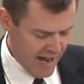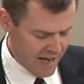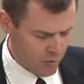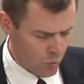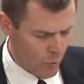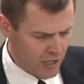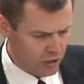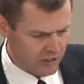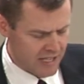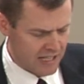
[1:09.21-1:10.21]
And we
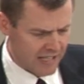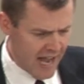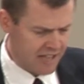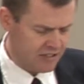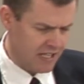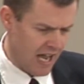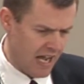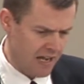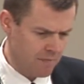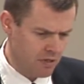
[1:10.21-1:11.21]
looked at last
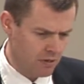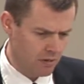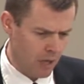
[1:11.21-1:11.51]
time